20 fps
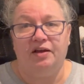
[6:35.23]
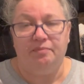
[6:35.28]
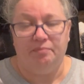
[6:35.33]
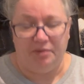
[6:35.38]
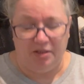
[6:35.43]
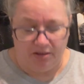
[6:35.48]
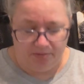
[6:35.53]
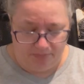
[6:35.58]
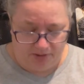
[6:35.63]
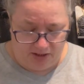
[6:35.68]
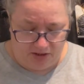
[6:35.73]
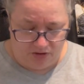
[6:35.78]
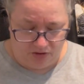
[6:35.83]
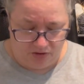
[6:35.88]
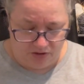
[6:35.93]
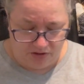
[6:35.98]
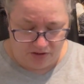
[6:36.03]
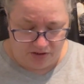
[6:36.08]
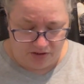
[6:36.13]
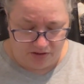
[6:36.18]

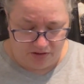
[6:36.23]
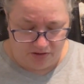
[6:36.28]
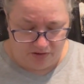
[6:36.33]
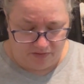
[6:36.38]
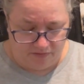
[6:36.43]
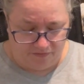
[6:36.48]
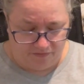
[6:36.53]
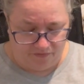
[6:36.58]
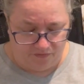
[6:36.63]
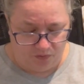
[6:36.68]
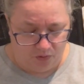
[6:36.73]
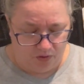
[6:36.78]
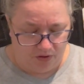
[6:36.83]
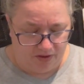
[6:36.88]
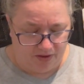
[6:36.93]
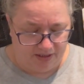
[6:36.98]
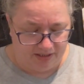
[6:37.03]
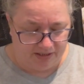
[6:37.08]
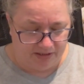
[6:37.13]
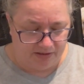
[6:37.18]
millimeters for
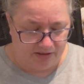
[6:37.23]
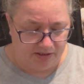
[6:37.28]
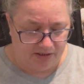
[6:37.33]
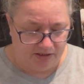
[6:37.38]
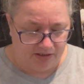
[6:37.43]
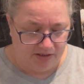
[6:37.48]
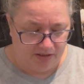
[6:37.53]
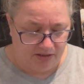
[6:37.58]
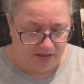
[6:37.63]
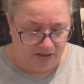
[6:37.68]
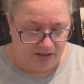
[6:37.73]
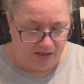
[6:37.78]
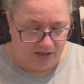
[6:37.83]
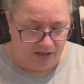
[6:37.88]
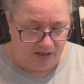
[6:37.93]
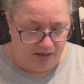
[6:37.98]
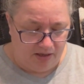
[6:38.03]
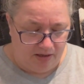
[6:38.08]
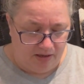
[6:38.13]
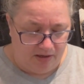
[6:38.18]
this
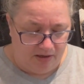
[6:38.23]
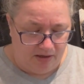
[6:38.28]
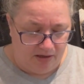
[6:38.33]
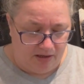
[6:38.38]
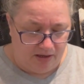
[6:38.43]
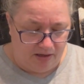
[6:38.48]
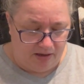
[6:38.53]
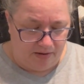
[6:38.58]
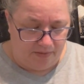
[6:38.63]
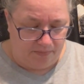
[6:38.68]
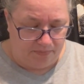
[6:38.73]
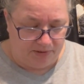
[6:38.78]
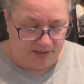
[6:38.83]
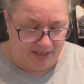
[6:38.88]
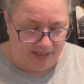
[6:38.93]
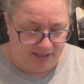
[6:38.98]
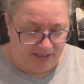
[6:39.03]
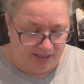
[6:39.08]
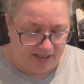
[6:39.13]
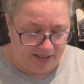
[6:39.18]

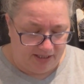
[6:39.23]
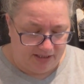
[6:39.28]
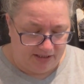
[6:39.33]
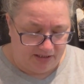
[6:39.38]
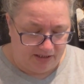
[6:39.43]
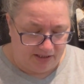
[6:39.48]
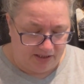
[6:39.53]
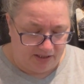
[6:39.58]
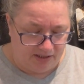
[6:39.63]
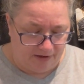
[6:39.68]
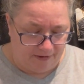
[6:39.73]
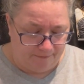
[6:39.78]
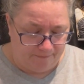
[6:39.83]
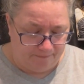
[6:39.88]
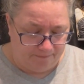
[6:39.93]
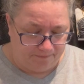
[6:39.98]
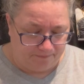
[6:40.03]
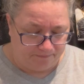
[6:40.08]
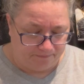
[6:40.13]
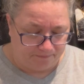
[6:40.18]
blanket.
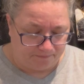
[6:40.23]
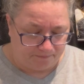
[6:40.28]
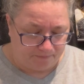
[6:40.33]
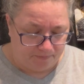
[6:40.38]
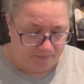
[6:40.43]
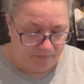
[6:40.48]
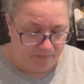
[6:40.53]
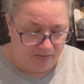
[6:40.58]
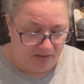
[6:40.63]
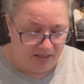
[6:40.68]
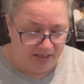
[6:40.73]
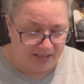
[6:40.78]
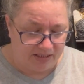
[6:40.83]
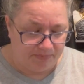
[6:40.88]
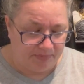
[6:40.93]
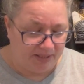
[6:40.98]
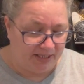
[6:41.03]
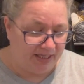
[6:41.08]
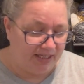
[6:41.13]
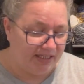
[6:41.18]
This
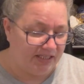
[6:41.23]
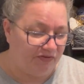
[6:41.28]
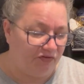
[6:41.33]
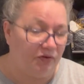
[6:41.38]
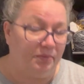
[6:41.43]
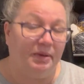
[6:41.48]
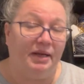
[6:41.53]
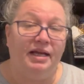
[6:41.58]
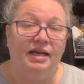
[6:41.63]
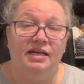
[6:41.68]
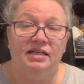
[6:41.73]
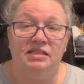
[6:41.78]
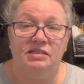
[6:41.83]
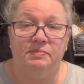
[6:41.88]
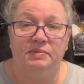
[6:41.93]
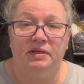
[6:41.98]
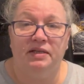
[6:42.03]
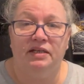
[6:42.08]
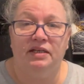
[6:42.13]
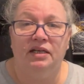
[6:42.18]
blanket is for my
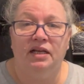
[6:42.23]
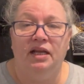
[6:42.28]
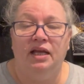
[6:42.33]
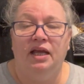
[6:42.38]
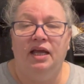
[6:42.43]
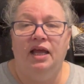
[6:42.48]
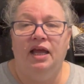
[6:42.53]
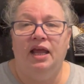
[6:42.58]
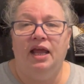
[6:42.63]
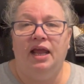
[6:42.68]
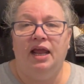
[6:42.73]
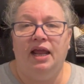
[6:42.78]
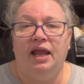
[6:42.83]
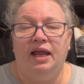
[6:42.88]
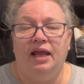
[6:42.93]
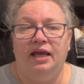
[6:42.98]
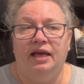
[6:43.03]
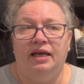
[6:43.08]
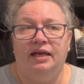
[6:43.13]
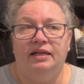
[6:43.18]
husband,
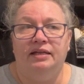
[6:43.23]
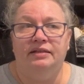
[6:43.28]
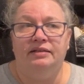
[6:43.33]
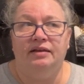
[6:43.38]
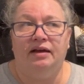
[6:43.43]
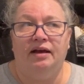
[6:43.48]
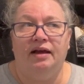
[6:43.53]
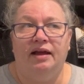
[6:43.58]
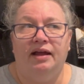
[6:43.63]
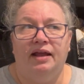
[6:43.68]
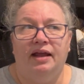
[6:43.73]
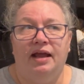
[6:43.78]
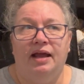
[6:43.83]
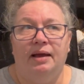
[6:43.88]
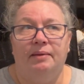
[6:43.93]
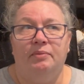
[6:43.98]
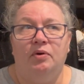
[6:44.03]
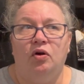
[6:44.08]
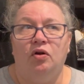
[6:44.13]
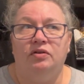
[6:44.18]
and I
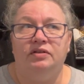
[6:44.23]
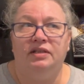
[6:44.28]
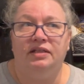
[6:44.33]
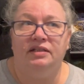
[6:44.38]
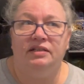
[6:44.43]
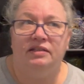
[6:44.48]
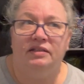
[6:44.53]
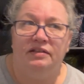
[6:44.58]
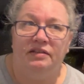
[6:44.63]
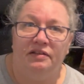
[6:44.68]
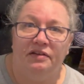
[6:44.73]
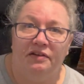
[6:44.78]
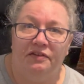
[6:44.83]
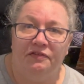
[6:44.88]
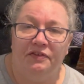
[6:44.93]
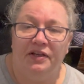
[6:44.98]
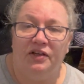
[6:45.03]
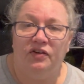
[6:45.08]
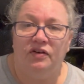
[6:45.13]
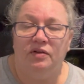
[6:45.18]
am holding the
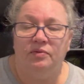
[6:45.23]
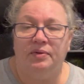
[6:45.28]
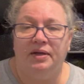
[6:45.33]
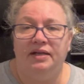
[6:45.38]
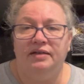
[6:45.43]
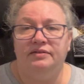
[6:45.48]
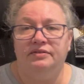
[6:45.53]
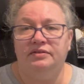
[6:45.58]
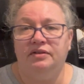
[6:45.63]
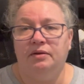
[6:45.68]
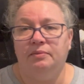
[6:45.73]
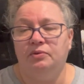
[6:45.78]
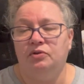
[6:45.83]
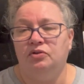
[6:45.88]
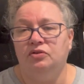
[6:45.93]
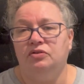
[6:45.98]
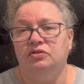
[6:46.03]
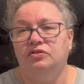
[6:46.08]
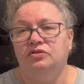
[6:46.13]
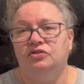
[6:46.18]
fingering weight
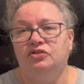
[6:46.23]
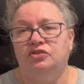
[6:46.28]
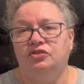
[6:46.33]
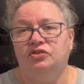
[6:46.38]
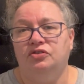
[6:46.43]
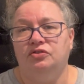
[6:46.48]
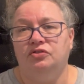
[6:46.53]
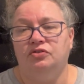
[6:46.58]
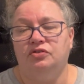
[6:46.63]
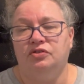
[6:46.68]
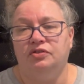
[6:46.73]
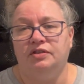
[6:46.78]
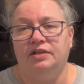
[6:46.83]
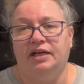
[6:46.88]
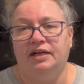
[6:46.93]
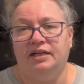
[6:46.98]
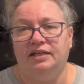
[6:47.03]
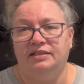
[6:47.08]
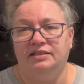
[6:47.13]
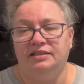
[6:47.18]
double to
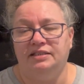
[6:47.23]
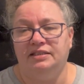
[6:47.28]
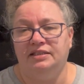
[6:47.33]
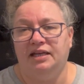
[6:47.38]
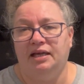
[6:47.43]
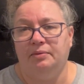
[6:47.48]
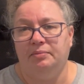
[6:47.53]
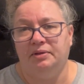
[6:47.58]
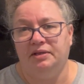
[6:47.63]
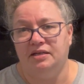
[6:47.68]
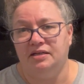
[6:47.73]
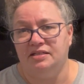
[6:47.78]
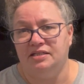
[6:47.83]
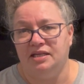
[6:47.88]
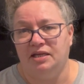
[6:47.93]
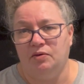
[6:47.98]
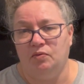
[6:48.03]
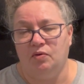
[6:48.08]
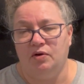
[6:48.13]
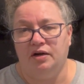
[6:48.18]
create a DK because
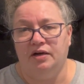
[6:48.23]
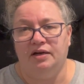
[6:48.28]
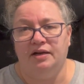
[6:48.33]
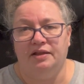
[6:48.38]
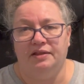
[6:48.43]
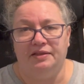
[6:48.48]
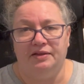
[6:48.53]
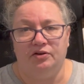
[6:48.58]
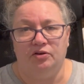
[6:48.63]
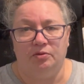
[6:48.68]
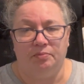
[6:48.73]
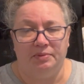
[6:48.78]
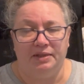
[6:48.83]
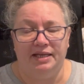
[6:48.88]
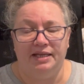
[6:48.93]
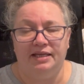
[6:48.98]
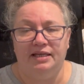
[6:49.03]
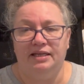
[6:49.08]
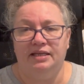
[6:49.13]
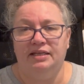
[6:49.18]
he wanted a thicker
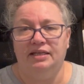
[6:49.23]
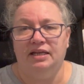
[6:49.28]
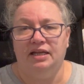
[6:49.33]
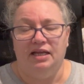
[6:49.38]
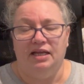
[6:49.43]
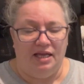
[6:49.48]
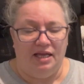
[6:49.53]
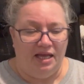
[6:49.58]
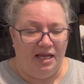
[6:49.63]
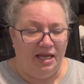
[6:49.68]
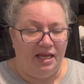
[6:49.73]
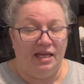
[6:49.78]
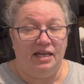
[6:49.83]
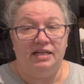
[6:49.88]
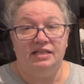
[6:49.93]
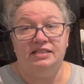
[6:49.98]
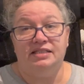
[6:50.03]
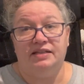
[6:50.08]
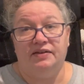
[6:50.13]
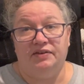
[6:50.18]
blanket. It
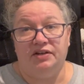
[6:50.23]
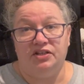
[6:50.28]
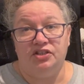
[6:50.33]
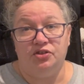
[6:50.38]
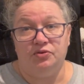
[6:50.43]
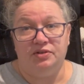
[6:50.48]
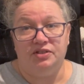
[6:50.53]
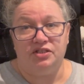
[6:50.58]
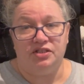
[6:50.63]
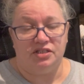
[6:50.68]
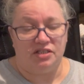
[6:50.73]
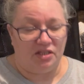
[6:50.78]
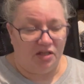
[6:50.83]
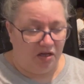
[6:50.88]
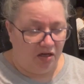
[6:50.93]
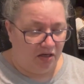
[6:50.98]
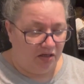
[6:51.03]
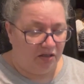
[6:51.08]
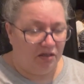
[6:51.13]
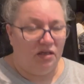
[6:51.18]
is 72 inches
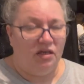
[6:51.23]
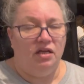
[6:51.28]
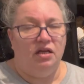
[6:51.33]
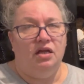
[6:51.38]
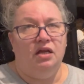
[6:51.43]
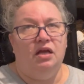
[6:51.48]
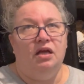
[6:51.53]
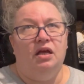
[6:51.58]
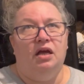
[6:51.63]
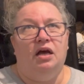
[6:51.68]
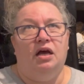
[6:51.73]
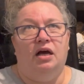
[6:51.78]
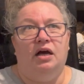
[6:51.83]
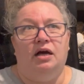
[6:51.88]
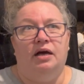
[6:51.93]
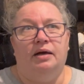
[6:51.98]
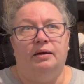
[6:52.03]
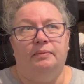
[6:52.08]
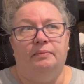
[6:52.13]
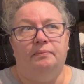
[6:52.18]
long.
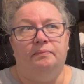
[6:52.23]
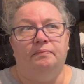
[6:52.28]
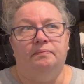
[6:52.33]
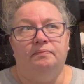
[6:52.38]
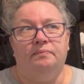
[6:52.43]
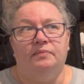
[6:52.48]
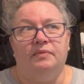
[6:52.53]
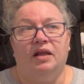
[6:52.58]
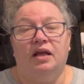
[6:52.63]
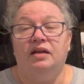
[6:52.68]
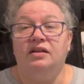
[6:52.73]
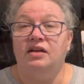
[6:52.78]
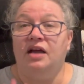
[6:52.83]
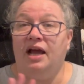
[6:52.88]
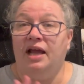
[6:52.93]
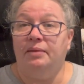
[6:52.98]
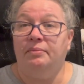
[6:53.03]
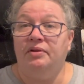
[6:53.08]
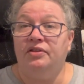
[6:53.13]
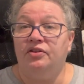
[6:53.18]
I
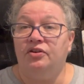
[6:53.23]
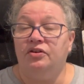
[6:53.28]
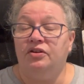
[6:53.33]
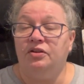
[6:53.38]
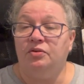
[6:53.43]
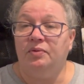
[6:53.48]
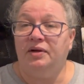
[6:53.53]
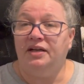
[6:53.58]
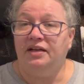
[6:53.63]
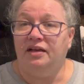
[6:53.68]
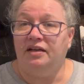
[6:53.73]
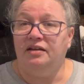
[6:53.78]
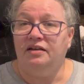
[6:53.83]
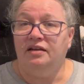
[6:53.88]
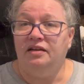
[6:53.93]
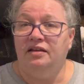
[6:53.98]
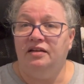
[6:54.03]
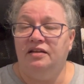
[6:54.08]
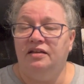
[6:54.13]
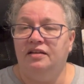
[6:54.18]
am a third of the way done.
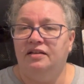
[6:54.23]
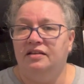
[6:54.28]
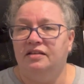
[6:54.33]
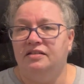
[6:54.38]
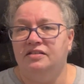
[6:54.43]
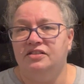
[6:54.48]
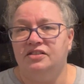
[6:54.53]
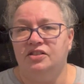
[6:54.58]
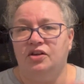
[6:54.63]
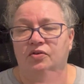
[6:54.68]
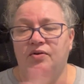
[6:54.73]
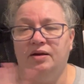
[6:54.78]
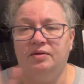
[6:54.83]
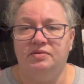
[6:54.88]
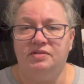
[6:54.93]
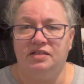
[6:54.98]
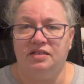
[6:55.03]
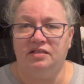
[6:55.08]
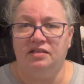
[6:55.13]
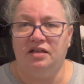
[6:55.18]
So I
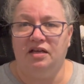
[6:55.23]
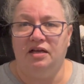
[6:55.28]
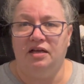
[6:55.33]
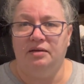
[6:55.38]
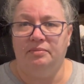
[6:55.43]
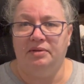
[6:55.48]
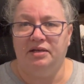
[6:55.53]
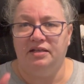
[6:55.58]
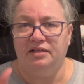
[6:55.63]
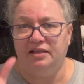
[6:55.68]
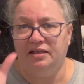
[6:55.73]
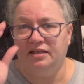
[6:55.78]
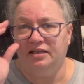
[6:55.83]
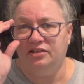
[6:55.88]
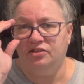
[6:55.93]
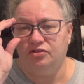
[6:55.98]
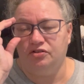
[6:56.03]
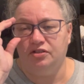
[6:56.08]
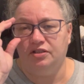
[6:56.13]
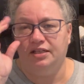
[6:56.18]
think I
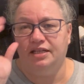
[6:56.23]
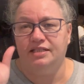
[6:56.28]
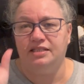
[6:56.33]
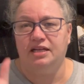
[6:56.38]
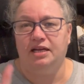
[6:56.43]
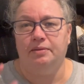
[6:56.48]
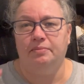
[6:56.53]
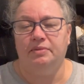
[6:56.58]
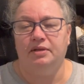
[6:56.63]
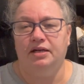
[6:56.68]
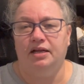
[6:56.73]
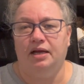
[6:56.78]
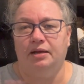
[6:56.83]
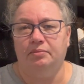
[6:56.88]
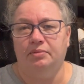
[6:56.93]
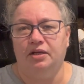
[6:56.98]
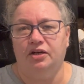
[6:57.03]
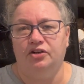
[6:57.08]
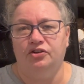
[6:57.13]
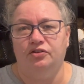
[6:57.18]
told you last time that I'm
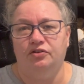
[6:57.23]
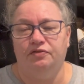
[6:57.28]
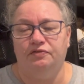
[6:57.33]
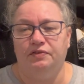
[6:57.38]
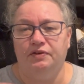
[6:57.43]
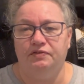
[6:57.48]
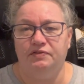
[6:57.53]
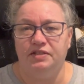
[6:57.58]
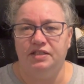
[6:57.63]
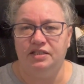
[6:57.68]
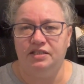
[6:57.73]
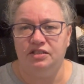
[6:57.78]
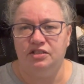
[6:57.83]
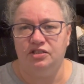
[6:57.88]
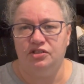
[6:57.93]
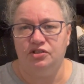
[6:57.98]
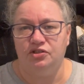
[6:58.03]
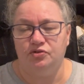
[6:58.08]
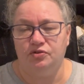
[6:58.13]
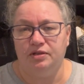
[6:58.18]
going to do 15
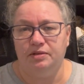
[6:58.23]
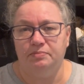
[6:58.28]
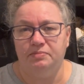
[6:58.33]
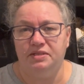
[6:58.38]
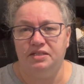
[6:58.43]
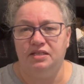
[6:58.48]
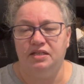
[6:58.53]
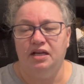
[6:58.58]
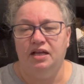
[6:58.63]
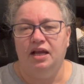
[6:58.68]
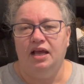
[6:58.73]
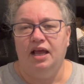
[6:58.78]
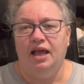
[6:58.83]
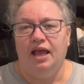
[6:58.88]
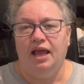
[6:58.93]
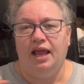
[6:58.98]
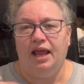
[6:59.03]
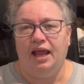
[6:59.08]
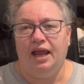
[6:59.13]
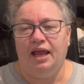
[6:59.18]
strips,
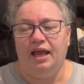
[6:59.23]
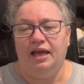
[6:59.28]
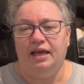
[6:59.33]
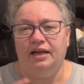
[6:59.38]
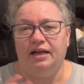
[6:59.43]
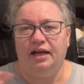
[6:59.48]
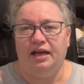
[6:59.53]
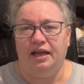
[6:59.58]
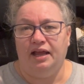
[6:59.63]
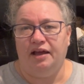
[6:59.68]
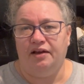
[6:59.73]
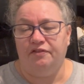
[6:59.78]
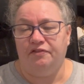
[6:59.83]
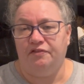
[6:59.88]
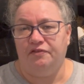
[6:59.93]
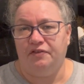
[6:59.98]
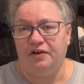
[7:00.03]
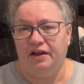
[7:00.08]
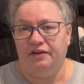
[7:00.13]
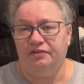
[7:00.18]
and I have
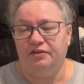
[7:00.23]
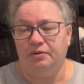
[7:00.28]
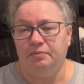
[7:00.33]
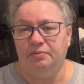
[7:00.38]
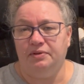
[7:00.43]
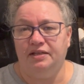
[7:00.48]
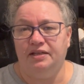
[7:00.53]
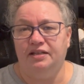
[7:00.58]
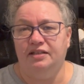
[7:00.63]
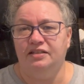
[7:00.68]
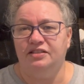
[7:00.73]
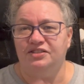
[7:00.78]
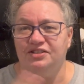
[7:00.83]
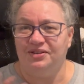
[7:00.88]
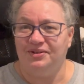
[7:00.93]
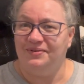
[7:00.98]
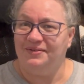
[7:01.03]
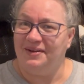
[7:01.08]
5 completed, so